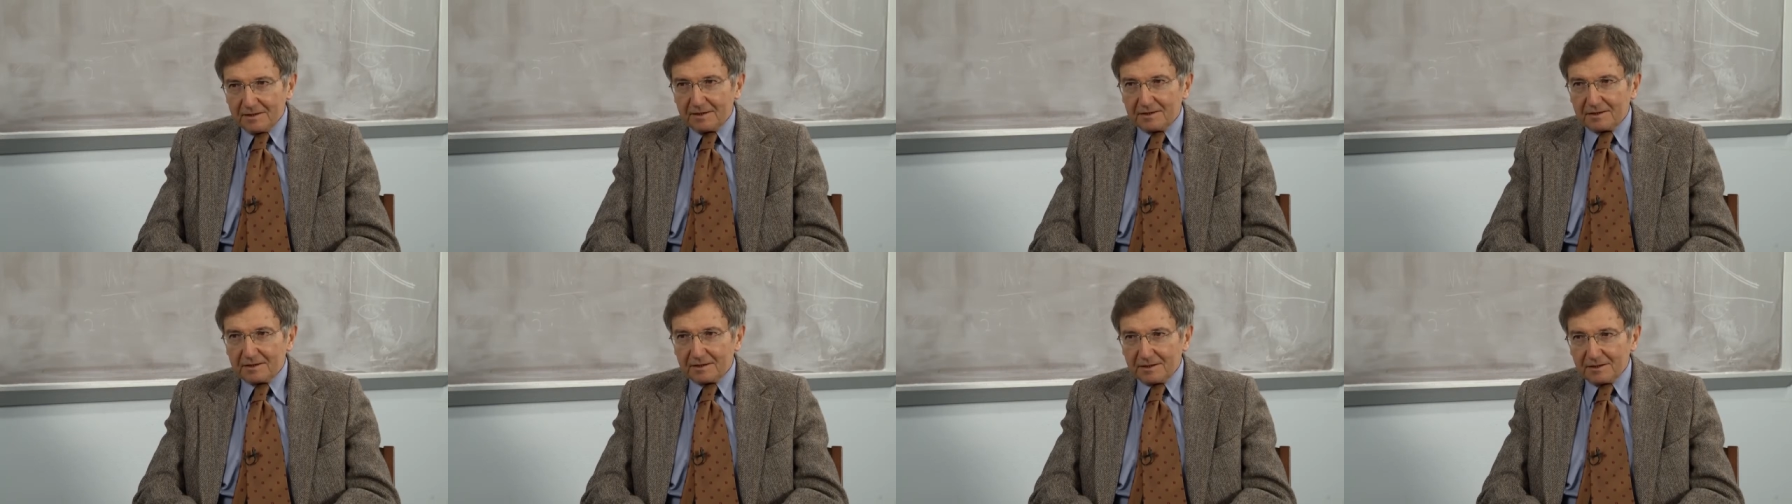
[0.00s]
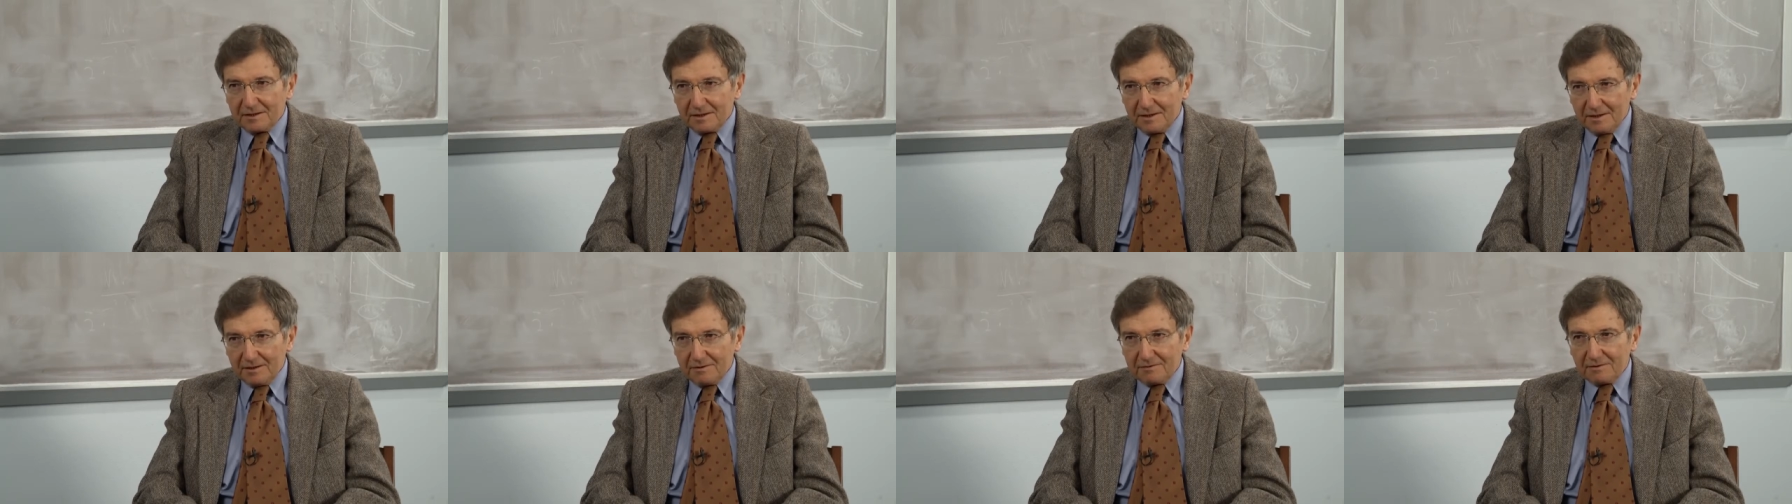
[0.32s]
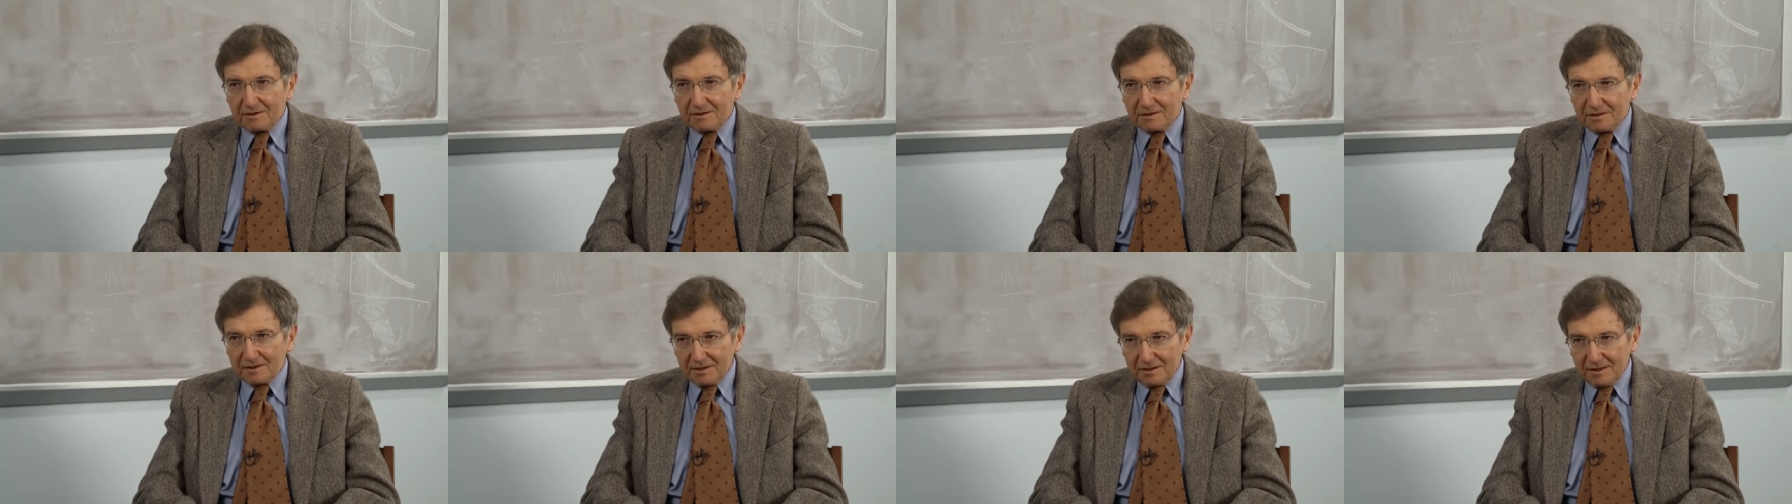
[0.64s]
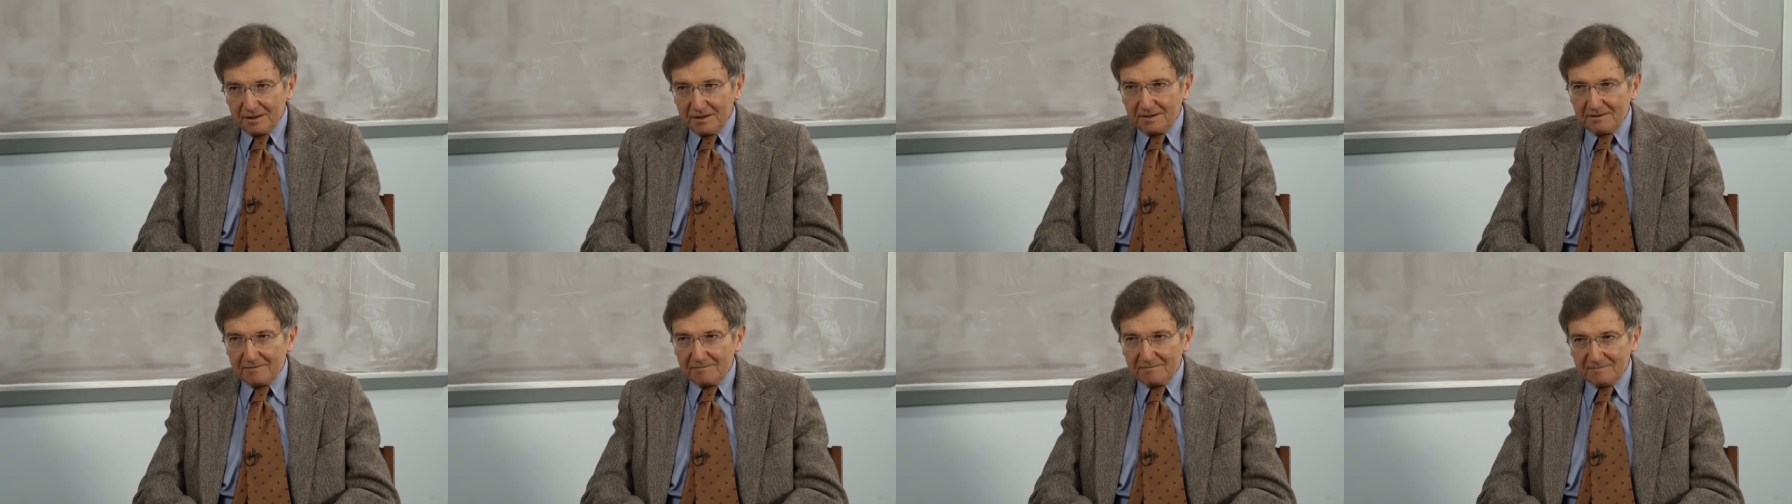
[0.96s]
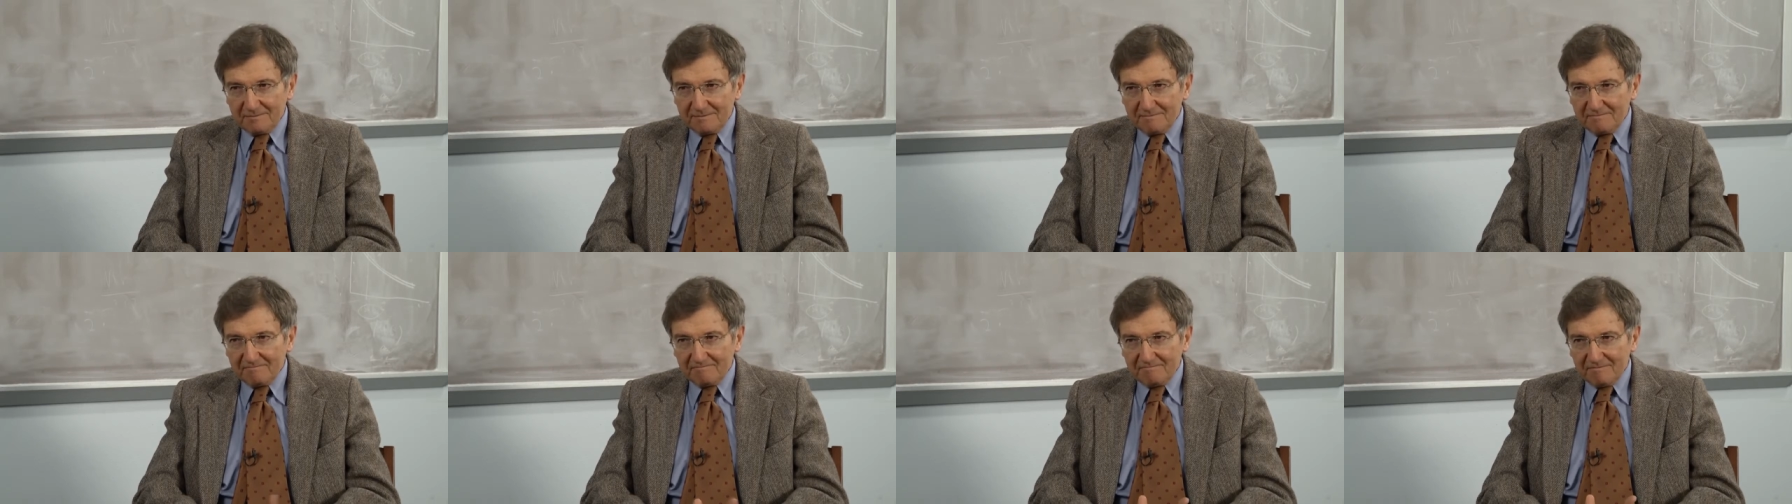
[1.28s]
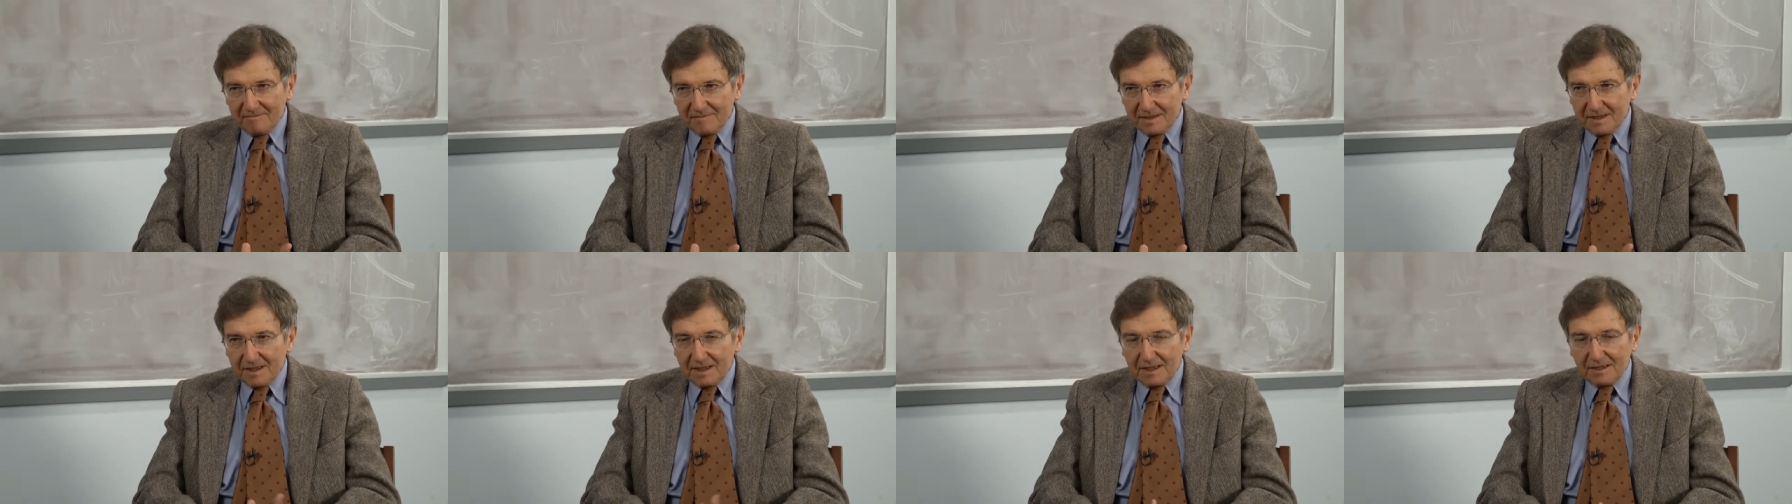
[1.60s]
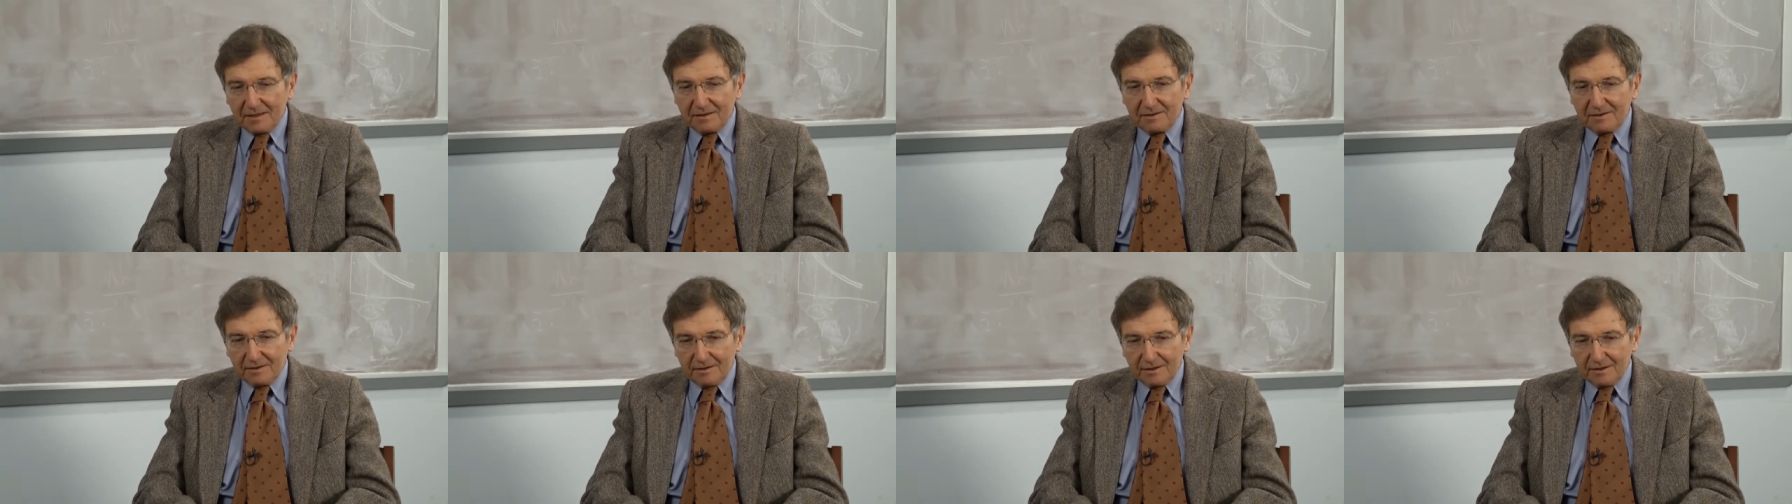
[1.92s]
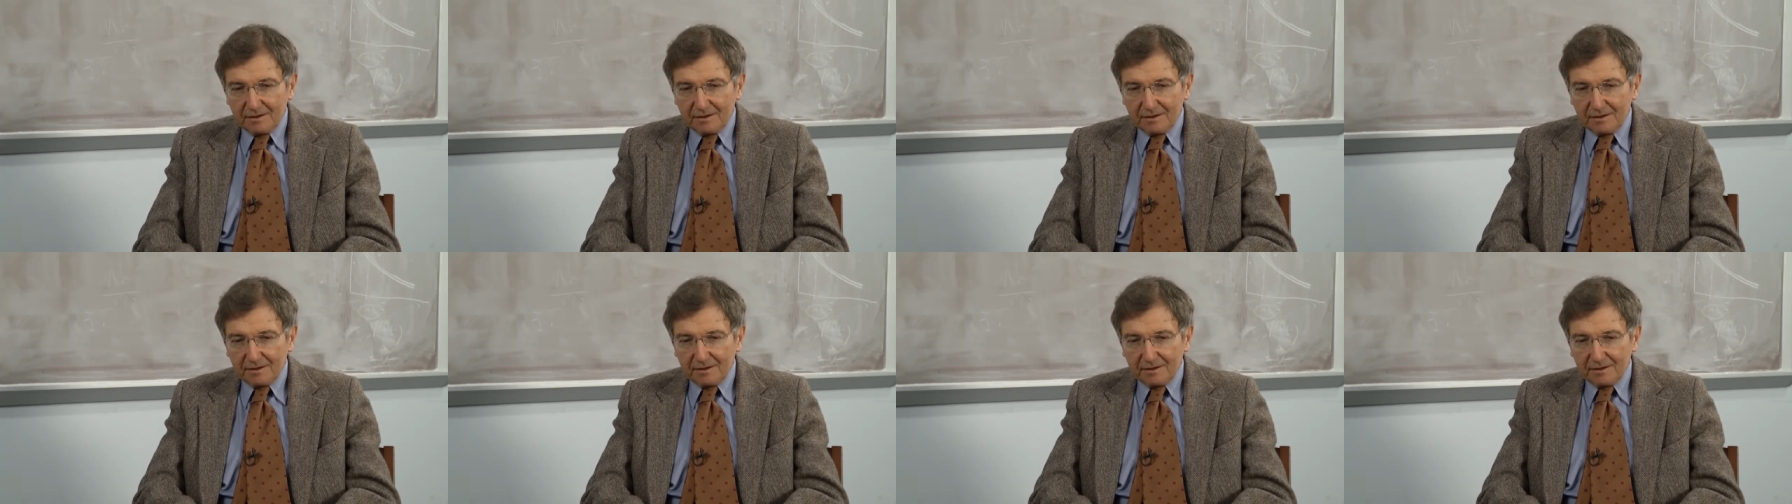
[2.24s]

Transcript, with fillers: It's clear and clean and